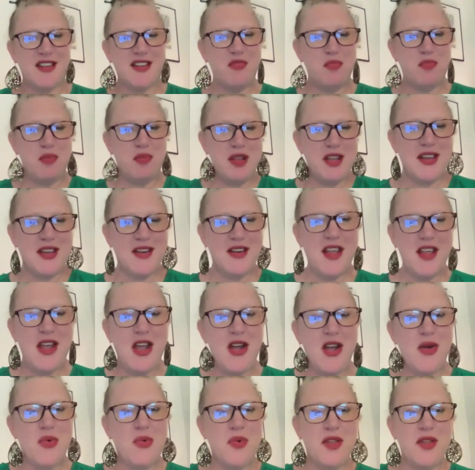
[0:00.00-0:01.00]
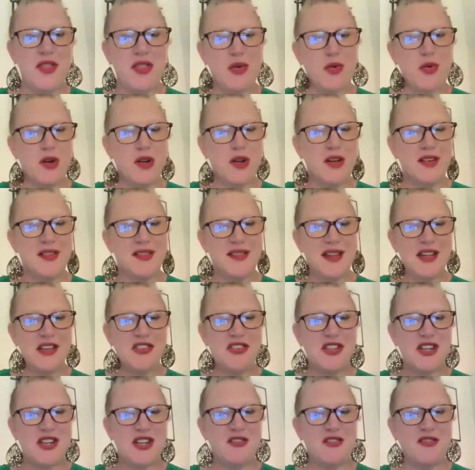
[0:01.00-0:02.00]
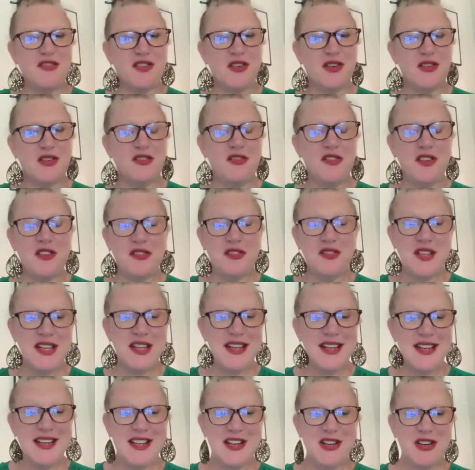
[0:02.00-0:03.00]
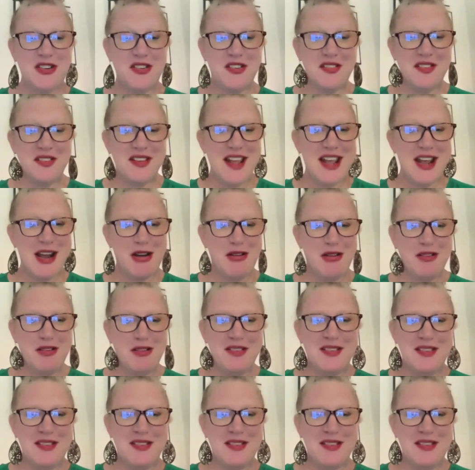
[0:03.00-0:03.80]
I've been with the organization for 15 years now,